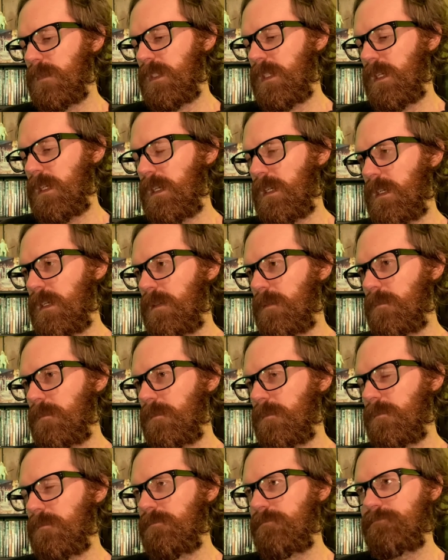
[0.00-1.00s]

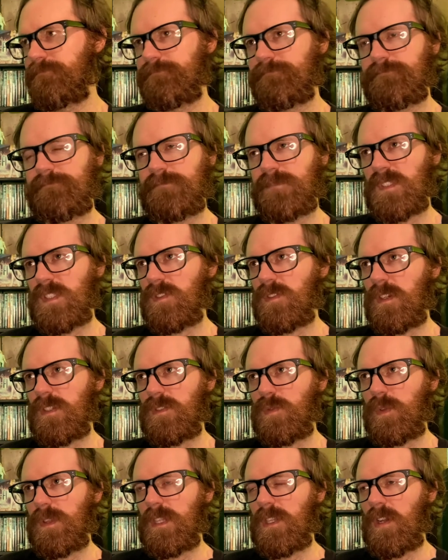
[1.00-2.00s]
Um,
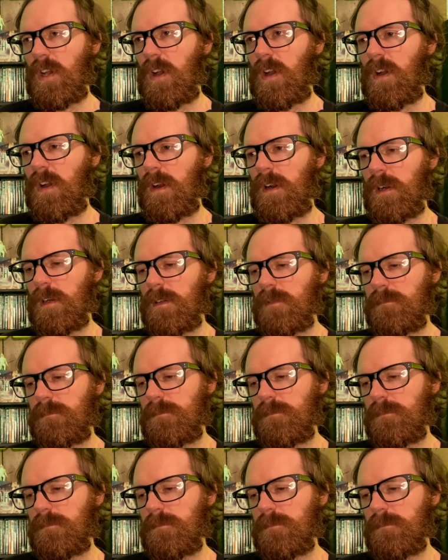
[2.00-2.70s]
starts with an R.